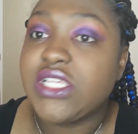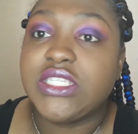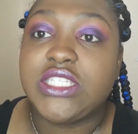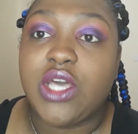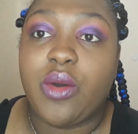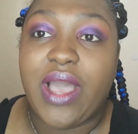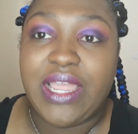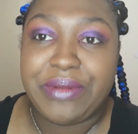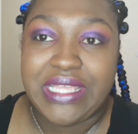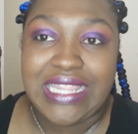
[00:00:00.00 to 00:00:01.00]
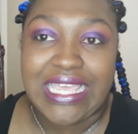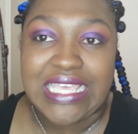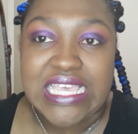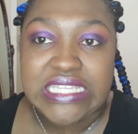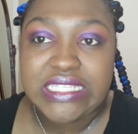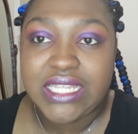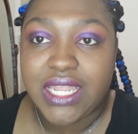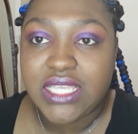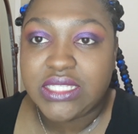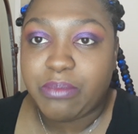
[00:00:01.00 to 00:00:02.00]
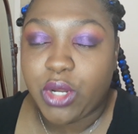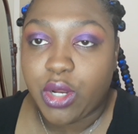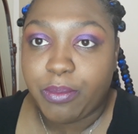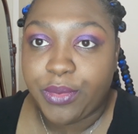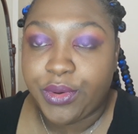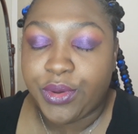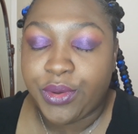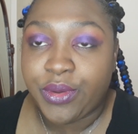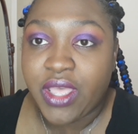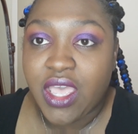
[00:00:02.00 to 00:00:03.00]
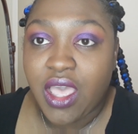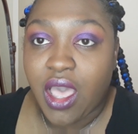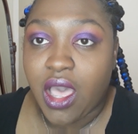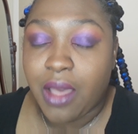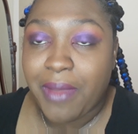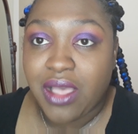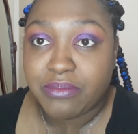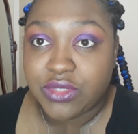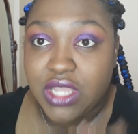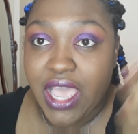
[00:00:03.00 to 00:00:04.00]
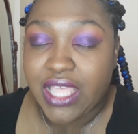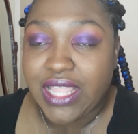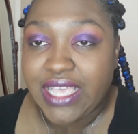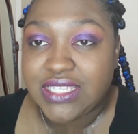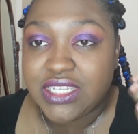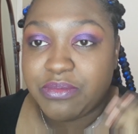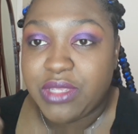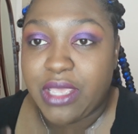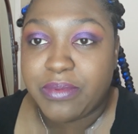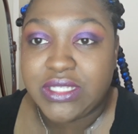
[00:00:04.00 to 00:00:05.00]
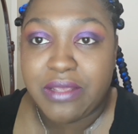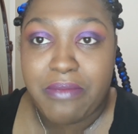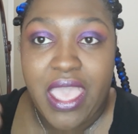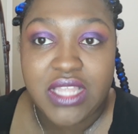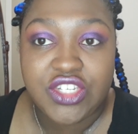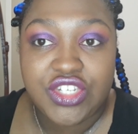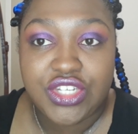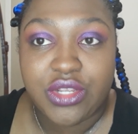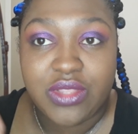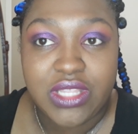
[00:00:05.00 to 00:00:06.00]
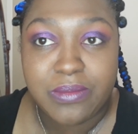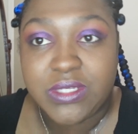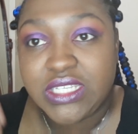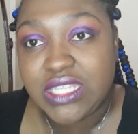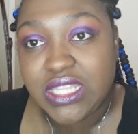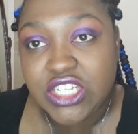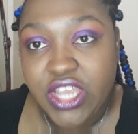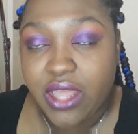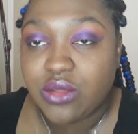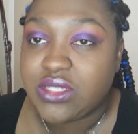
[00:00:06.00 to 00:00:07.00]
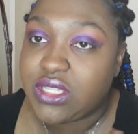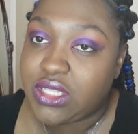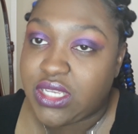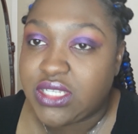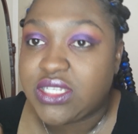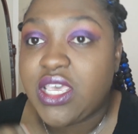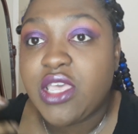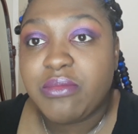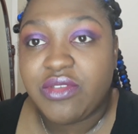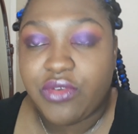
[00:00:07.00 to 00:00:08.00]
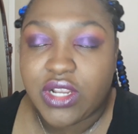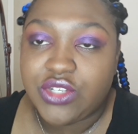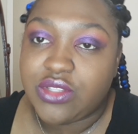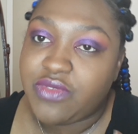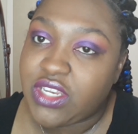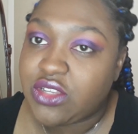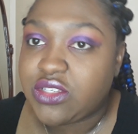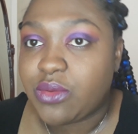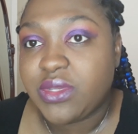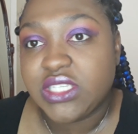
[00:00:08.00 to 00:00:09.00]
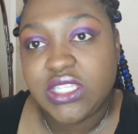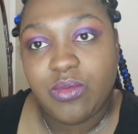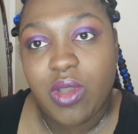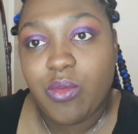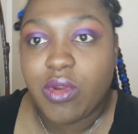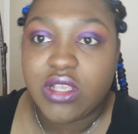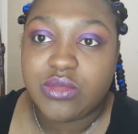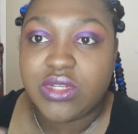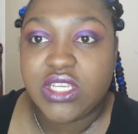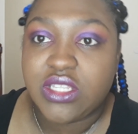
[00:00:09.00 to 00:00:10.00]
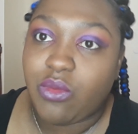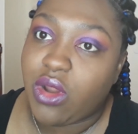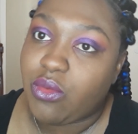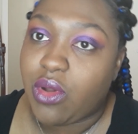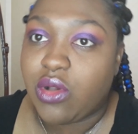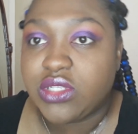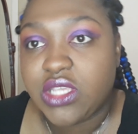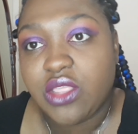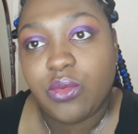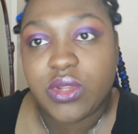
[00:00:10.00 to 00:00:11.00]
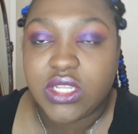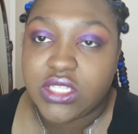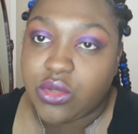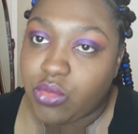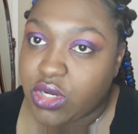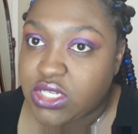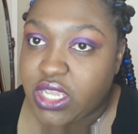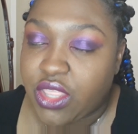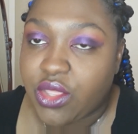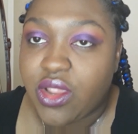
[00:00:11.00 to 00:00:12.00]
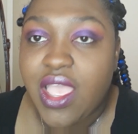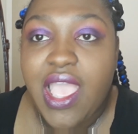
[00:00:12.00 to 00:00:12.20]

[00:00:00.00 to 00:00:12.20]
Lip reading: So I really like it. It's a nice purple. I like to be able to match, the lipsticks and the shadows and things before I do the video so we can see what works, what doesn't work, what goes together, what doesn't work together.